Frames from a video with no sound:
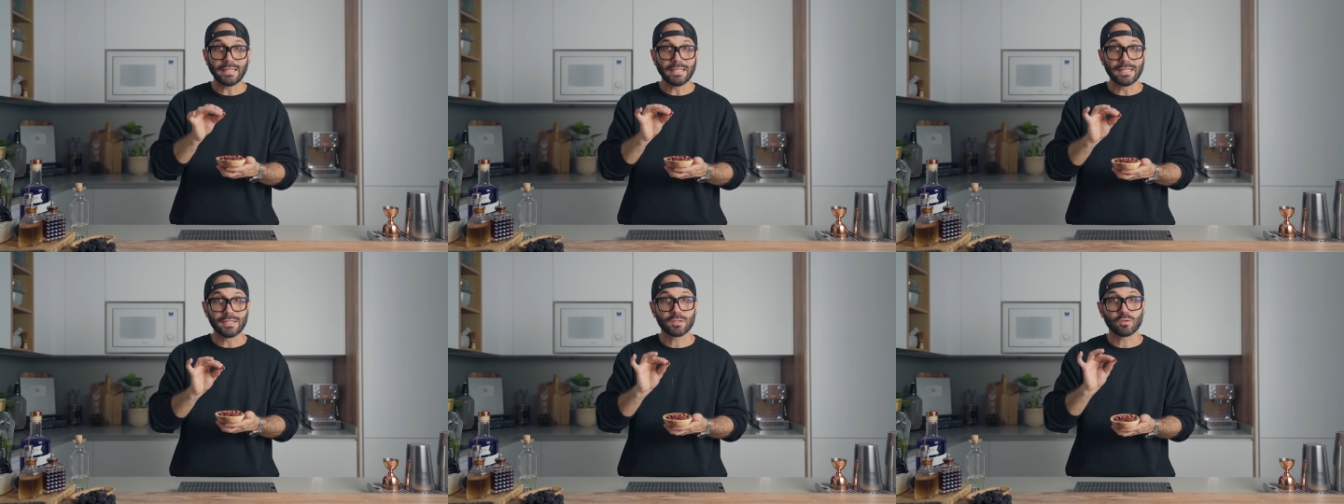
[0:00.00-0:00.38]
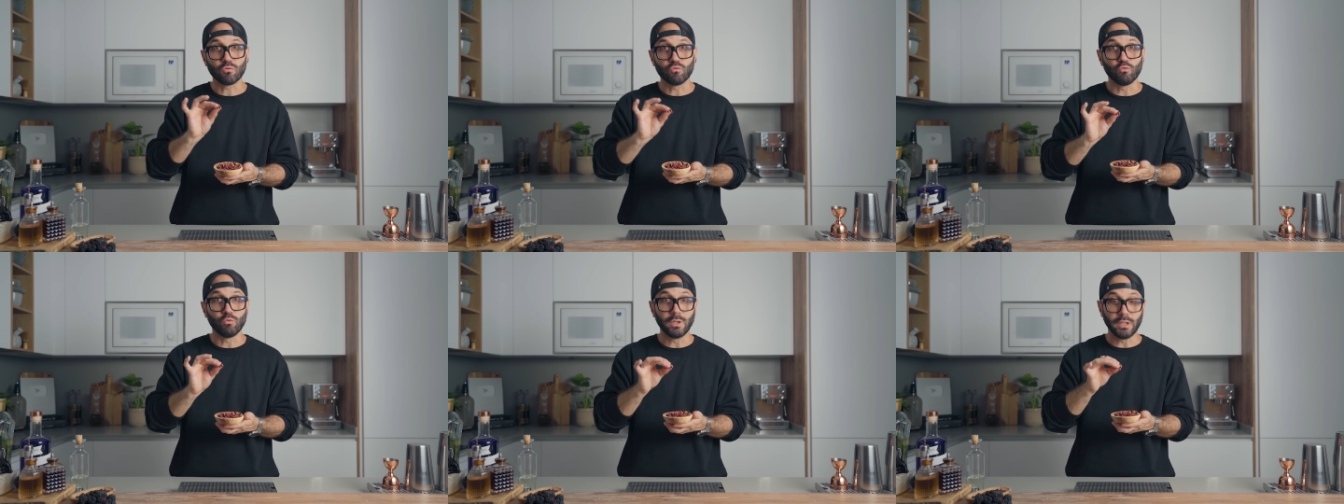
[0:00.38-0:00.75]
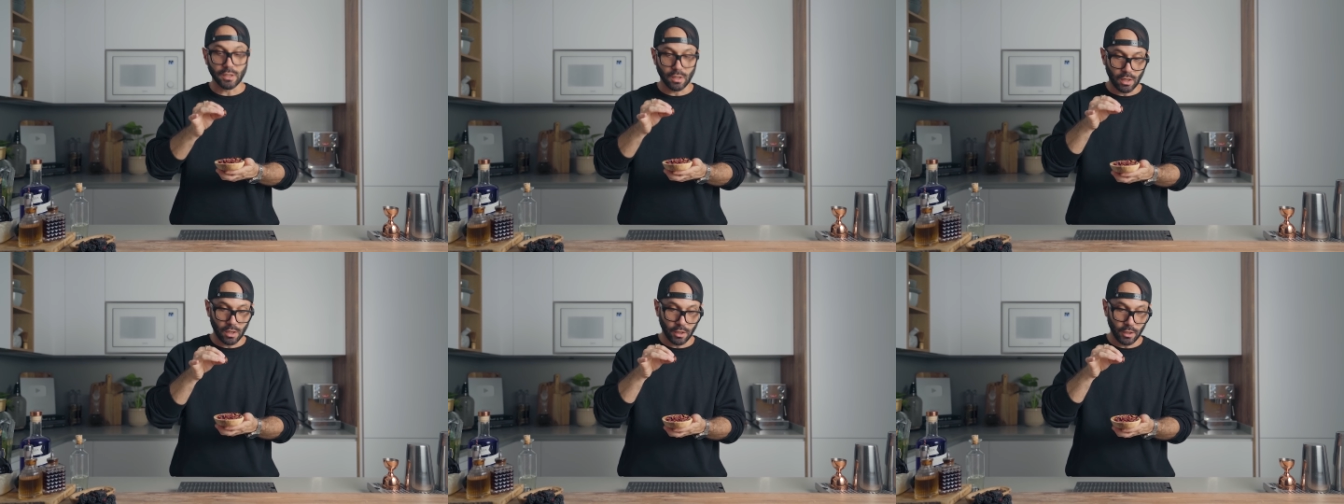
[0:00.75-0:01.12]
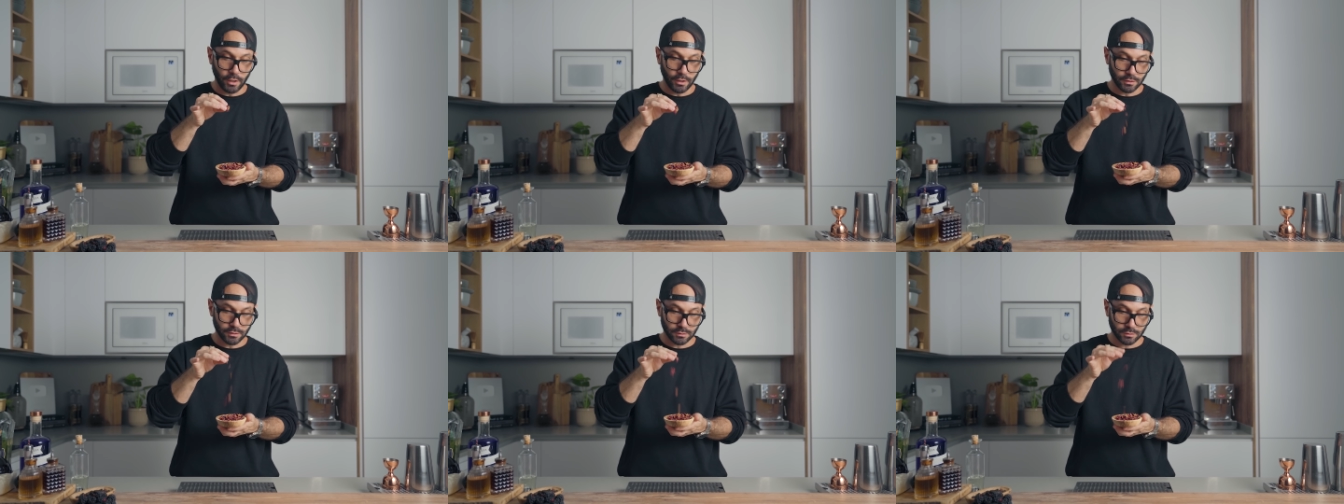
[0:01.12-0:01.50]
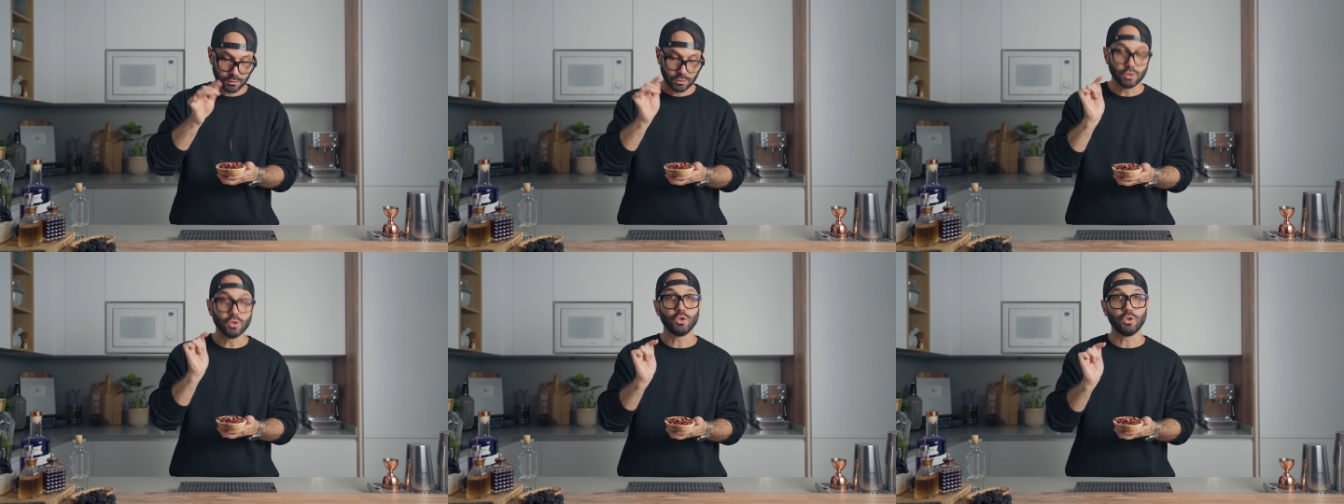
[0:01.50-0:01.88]
it's really hard
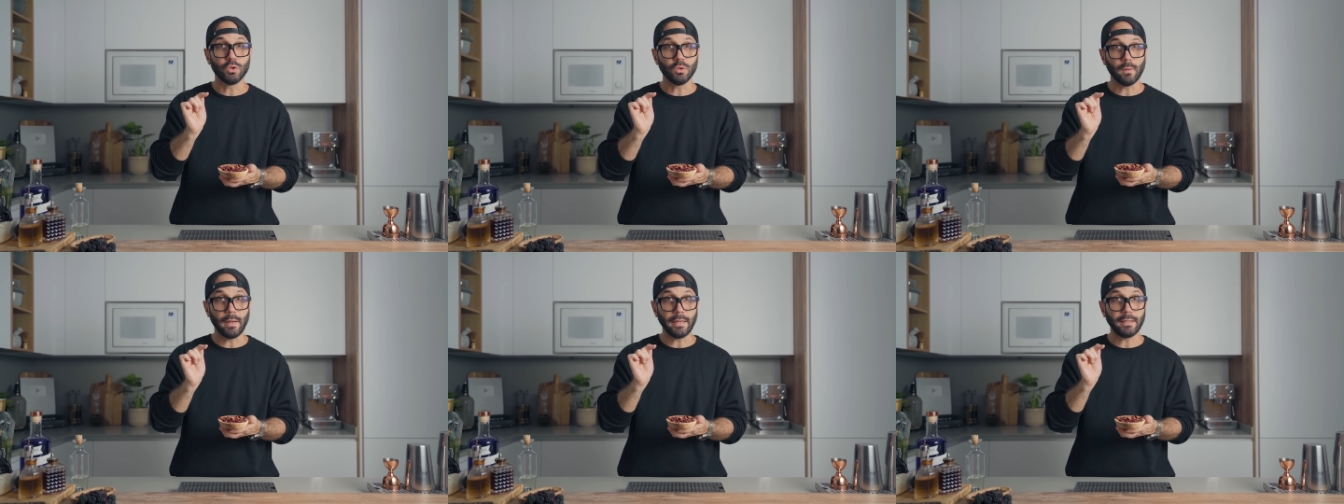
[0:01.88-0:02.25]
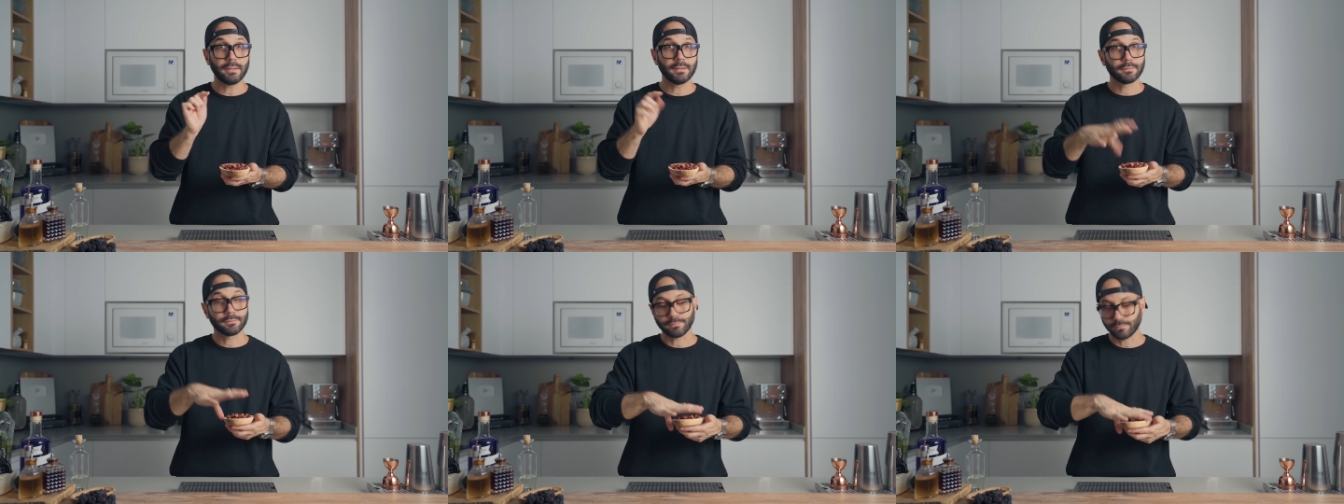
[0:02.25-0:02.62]
to wait.